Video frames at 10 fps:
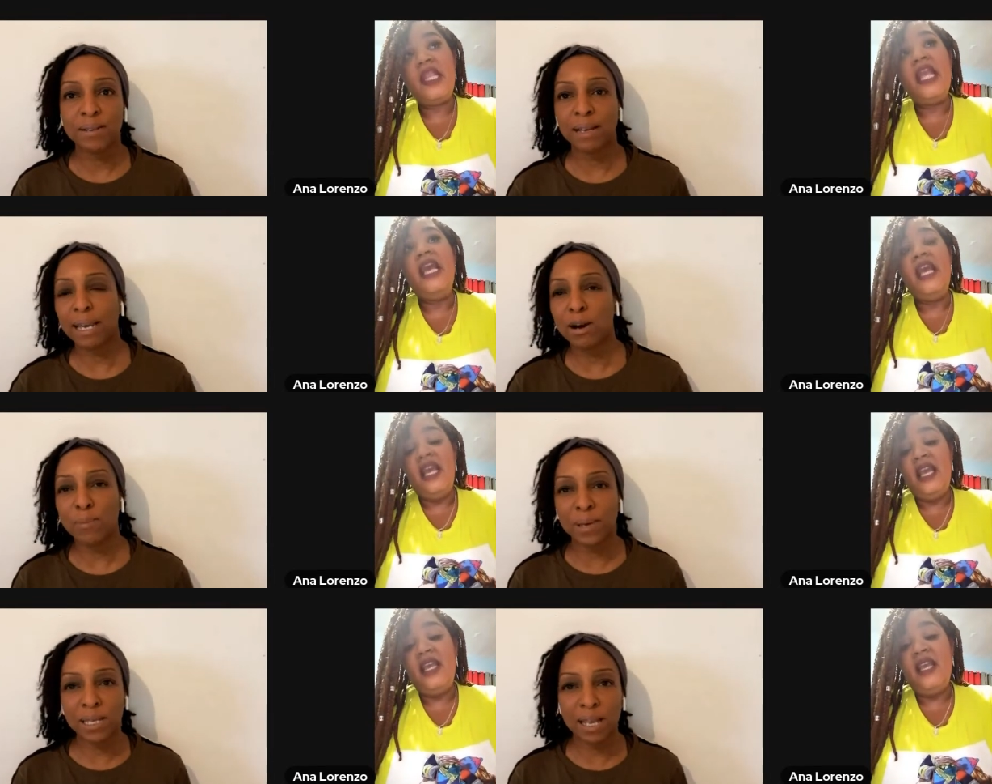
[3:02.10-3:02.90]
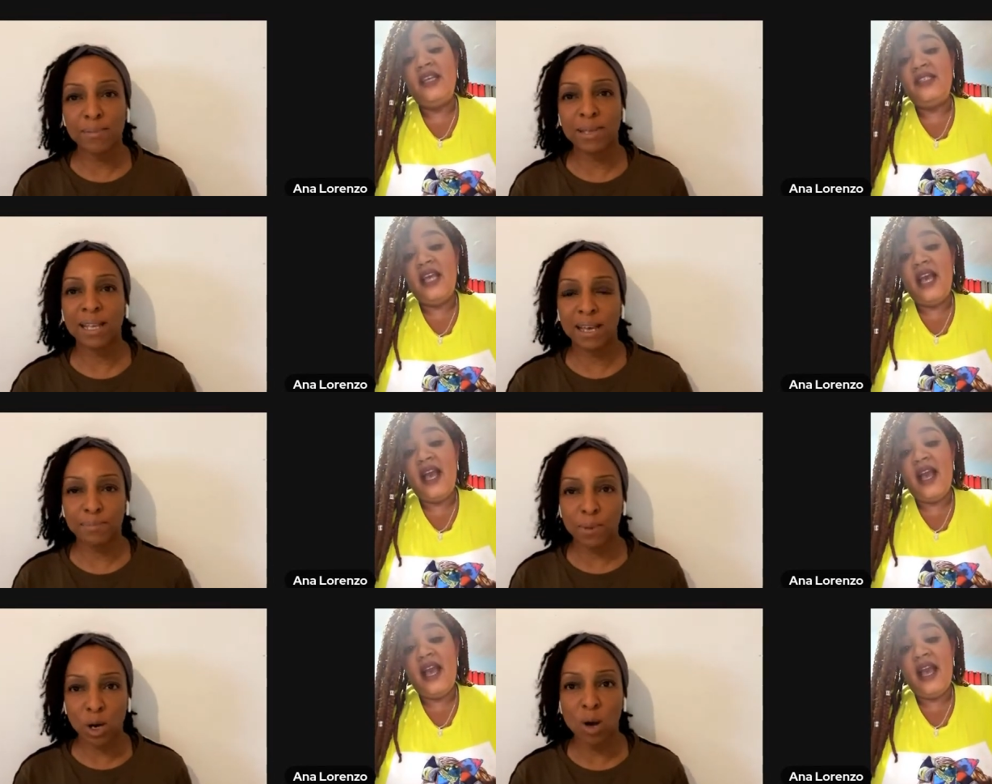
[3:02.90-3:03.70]
Speaker 1: Like helping yes. them in
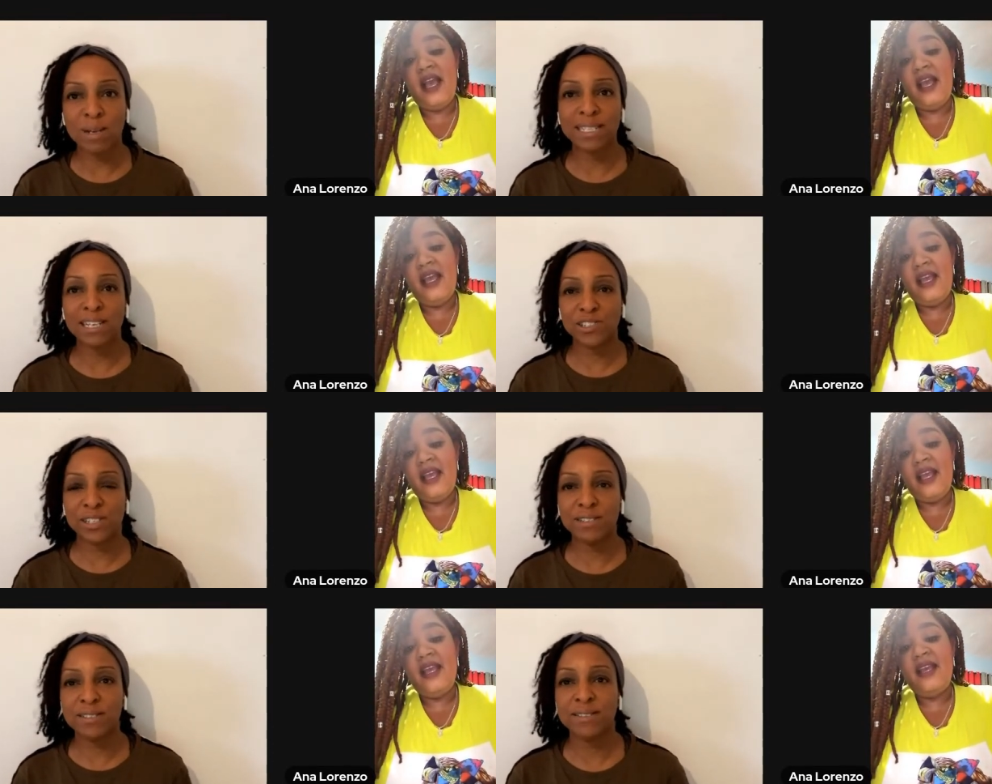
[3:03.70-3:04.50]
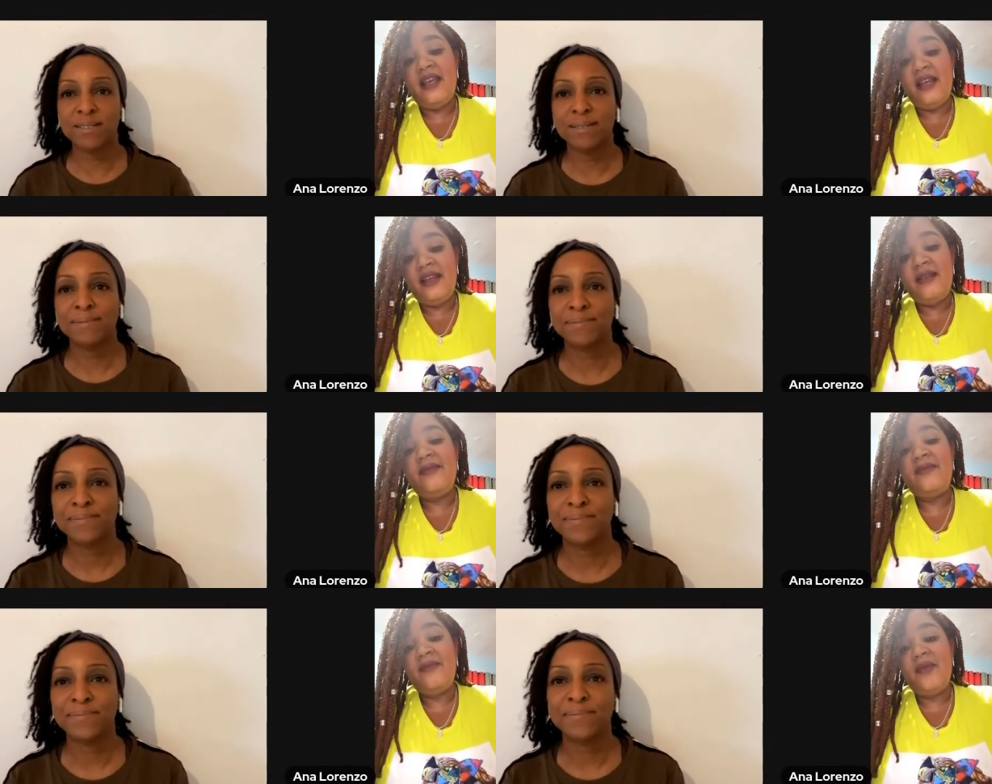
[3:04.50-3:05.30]
their accommodations?
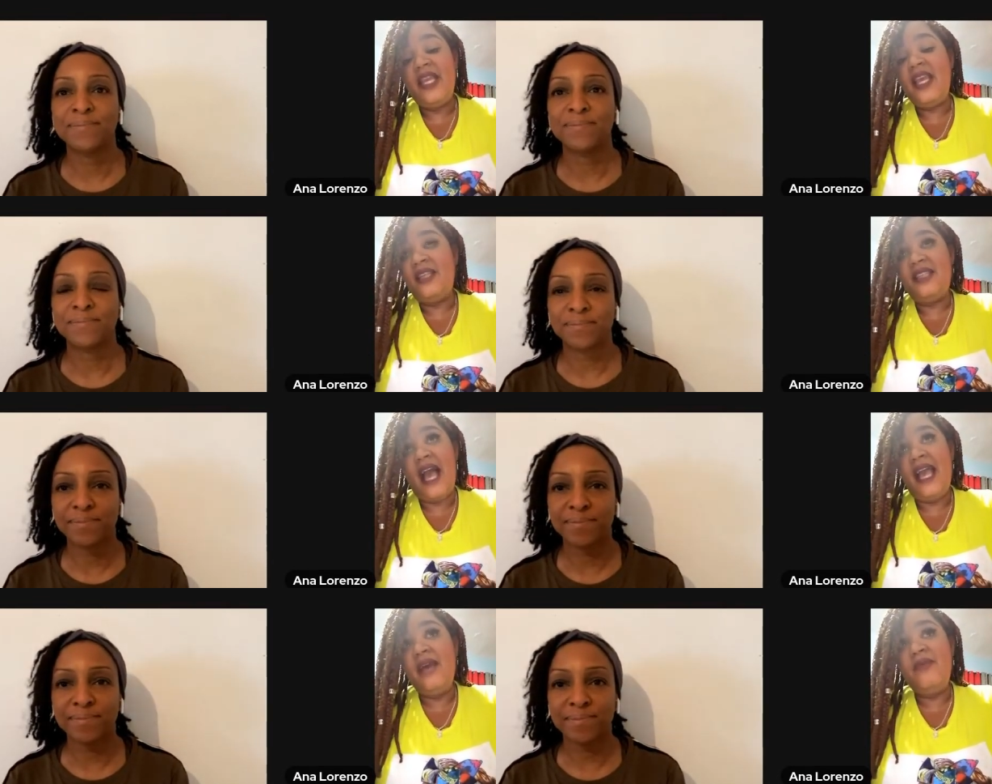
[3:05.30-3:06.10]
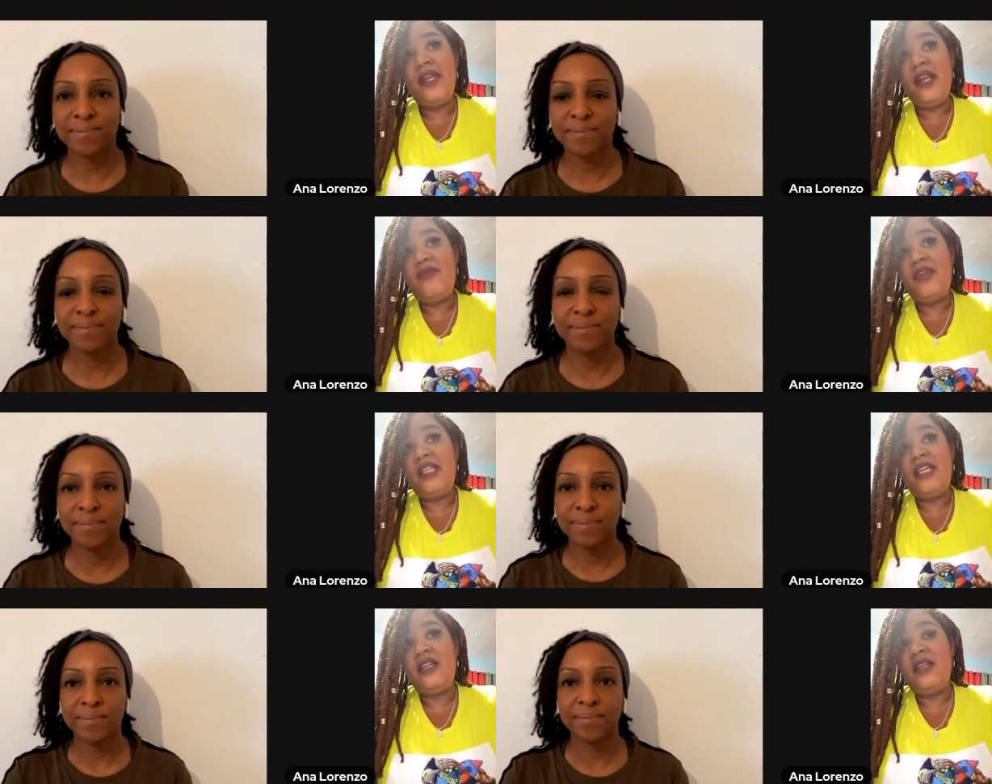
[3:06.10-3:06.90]
Speaker 2: Yes, I help in
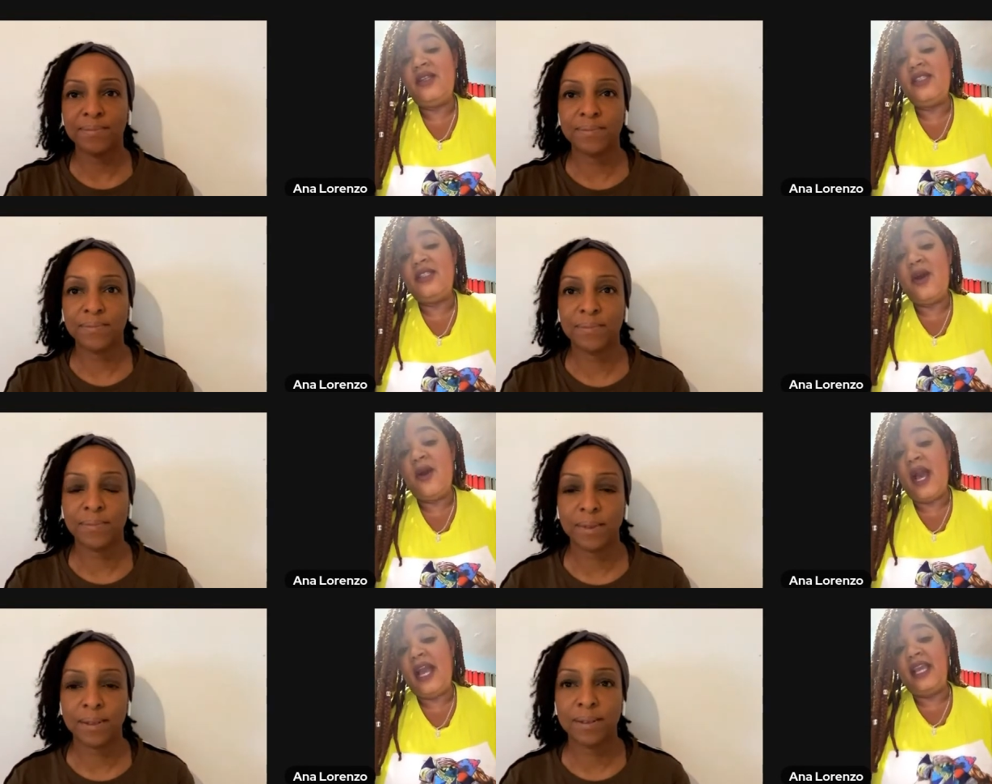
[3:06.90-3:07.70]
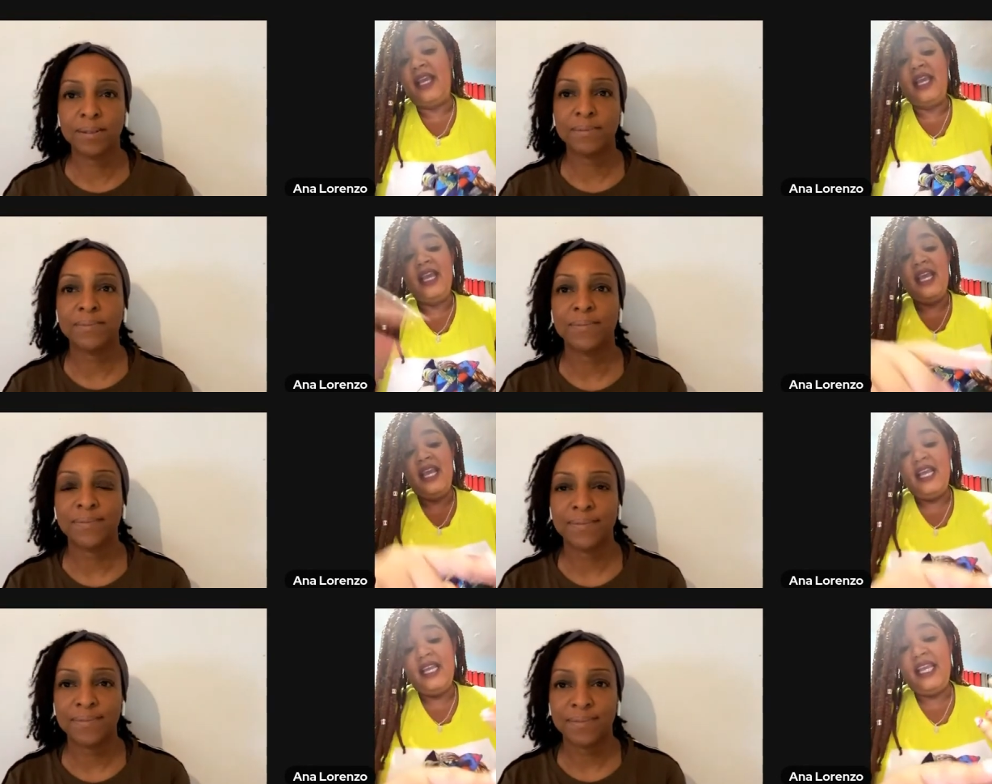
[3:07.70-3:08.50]
everything. So I
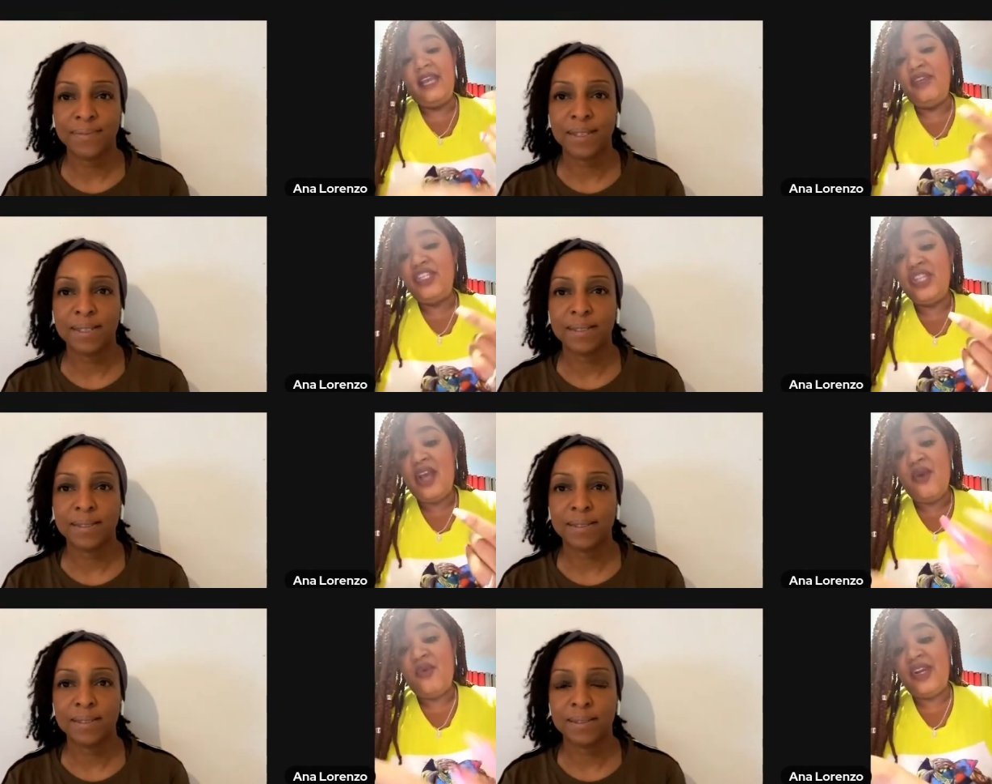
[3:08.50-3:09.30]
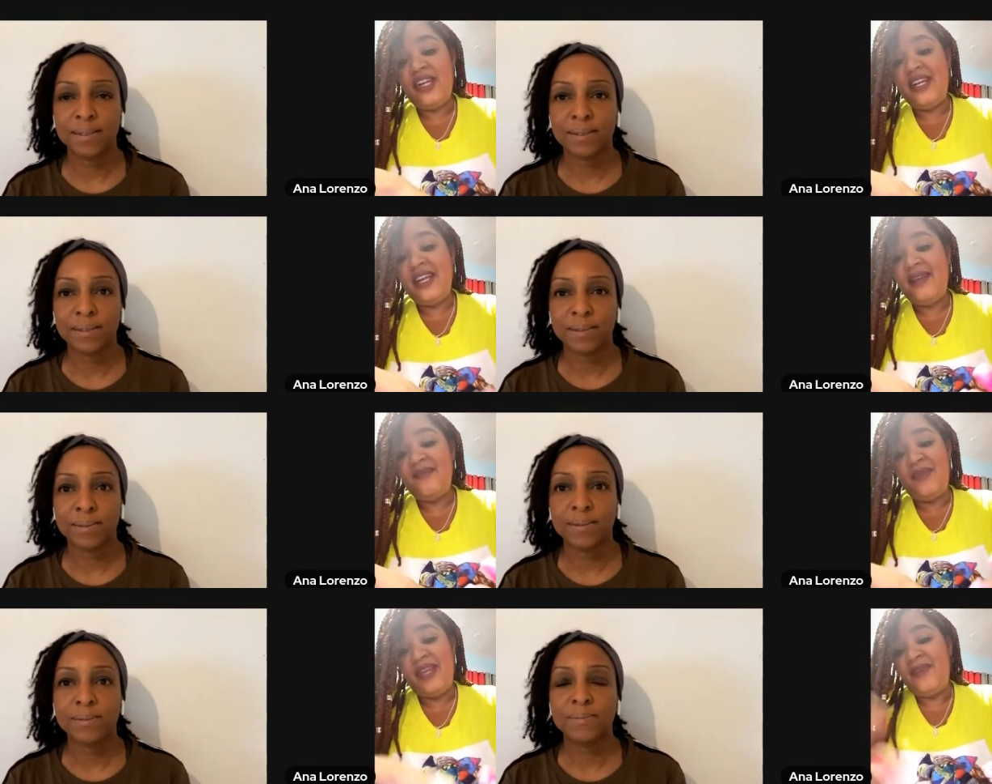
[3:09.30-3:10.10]
give a shower,
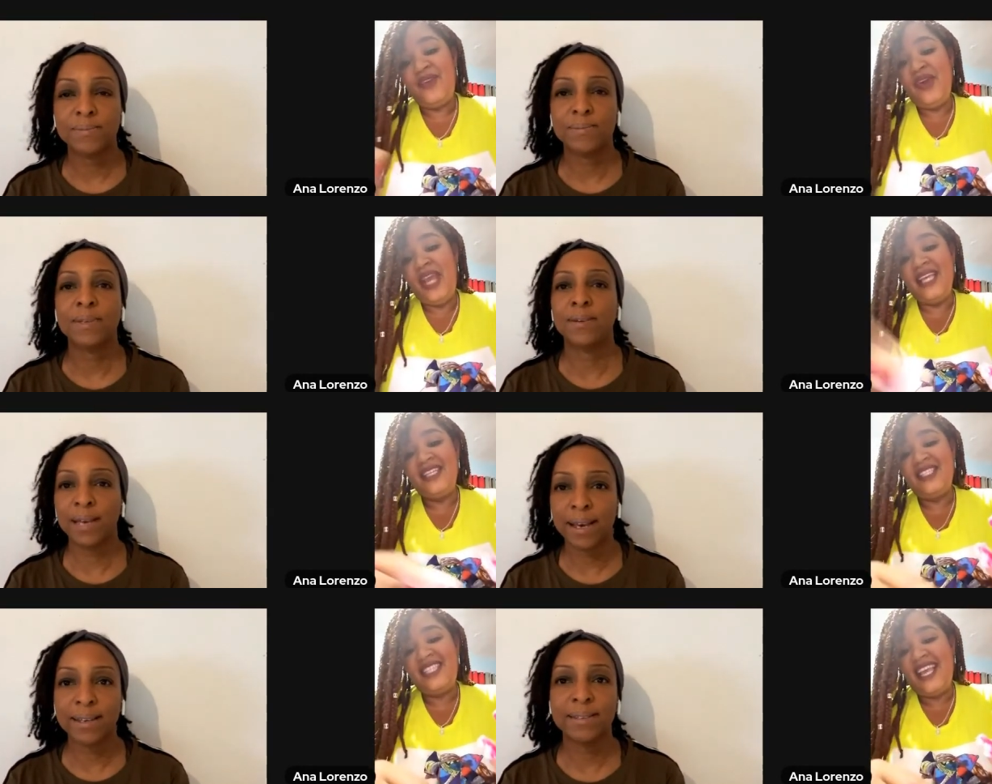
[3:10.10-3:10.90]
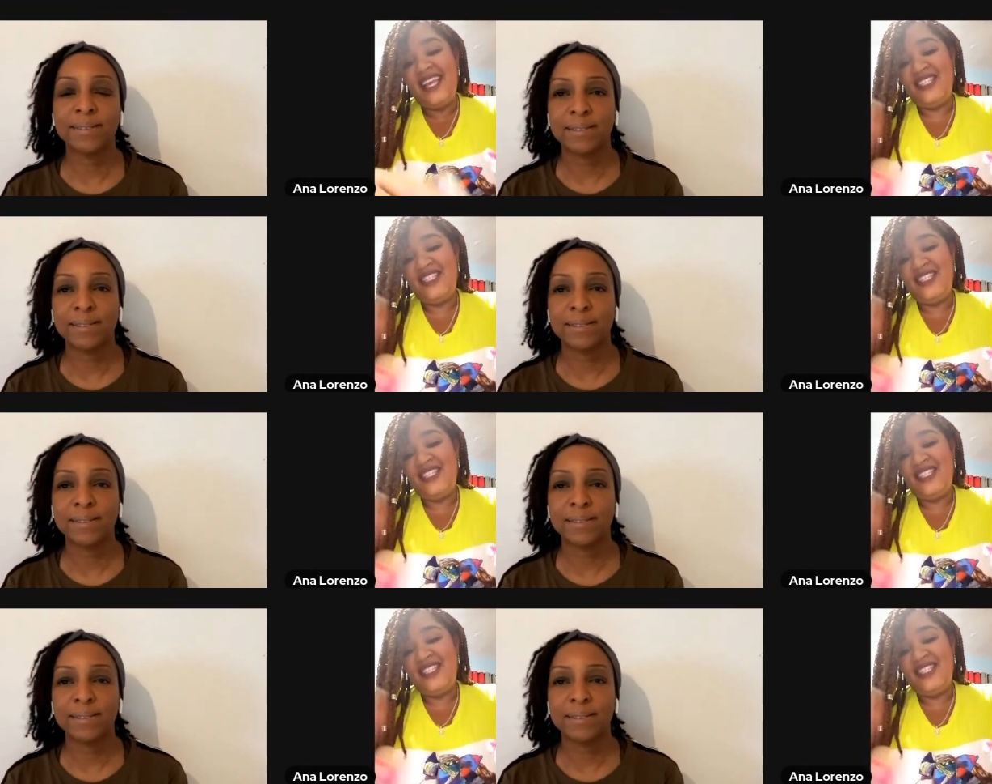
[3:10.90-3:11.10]
you can take a